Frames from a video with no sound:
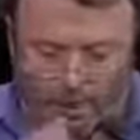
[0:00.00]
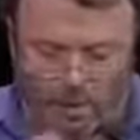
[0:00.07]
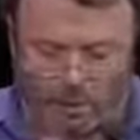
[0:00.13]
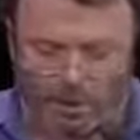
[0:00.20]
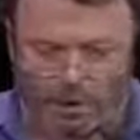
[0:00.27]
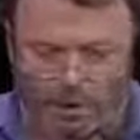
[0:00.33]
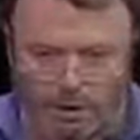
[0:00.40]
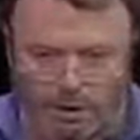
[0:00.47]

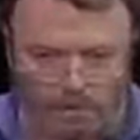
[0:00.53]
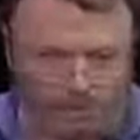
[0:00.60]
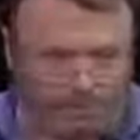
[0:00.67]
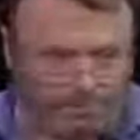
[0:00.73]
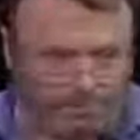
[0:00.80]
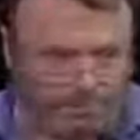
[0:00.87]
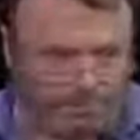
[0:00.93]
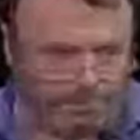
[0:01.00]
What are the... Oh,
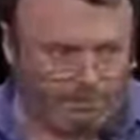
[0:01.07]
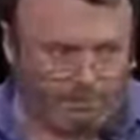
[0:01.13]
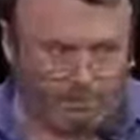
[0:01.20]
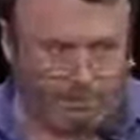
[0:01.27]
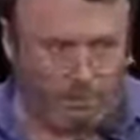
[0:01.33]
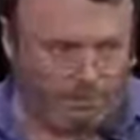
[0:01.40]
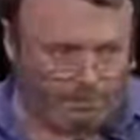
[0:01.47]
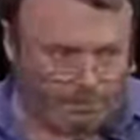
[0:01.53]

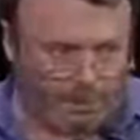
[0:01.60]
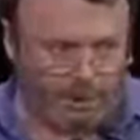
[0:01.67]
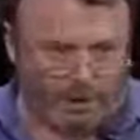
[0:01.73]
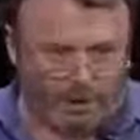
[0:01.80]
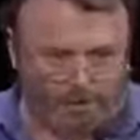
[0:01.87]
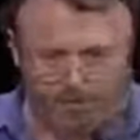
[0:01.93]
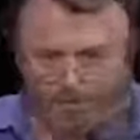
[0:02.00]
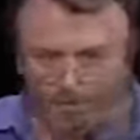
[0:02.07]
thank you.